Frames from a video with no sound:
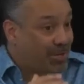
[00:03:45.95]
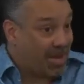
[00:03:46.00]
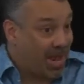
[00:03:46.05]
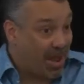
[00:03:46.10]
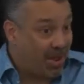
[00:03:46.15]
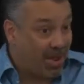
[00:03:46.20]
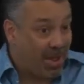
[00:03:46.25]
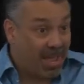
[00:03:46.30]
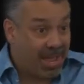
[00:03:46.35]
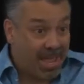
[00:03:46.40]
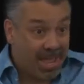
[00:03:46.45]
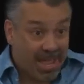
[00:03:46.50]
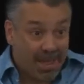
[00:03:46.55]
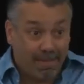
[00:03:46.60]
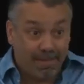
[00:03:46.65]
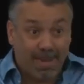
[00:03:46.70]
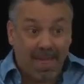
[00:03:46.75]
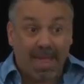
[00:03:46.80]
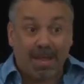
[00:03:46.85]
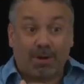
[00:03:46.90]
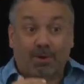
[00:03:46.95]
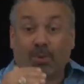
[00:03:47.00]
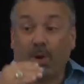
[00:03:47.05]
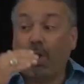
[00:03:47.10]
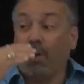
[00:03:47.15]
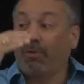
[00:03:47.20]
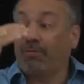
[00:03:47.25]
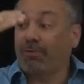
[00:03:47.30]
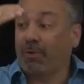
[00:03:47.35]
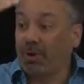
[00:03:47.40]
Now, it may
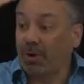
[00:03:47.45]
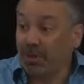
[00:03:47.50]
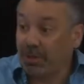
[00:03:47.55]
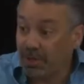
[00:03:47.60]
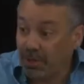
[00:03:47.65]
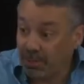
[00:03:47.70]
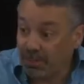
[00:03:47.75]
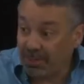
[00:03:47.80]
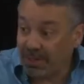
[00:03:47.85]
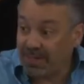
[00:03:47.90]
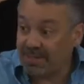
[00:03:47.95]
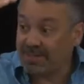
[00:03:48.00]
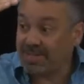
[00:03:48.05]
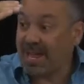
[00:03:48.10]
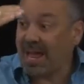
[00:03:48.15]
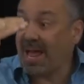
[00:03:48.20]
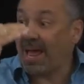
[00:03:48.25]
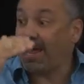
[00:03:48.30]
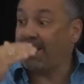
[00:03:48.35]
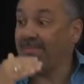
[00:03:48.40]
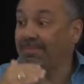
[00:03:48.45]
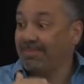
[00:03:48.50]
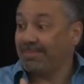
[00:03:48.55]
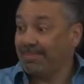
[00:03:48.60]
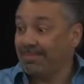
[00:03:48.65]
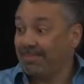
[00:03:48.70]
grow for a little bit of time,